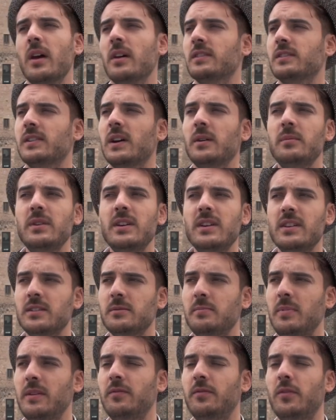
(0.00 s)
some years
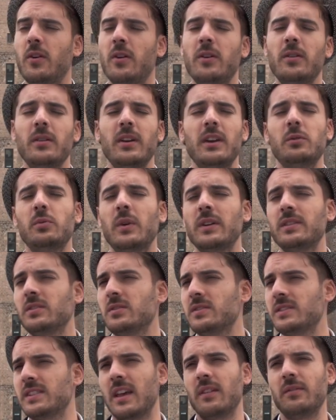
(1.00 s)
before, it was
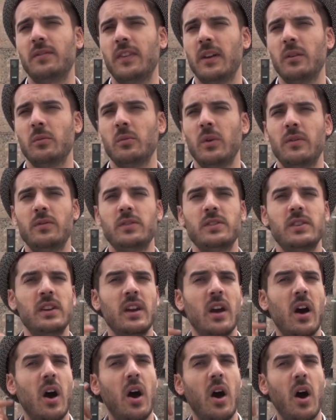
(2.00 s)
the same thing with the
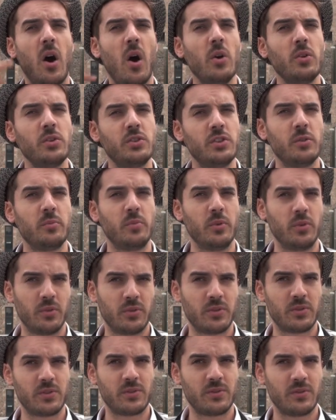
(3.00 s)

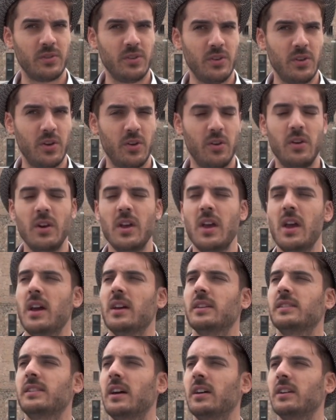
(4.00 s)
audiobooks.
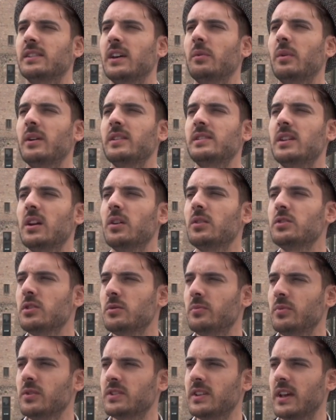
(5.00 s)
There was the
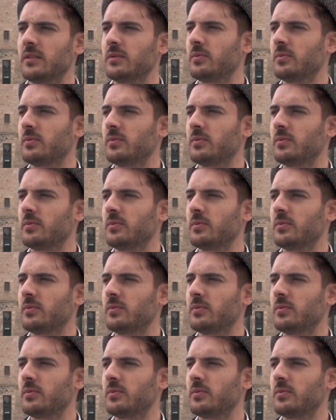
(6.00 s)
audiobook that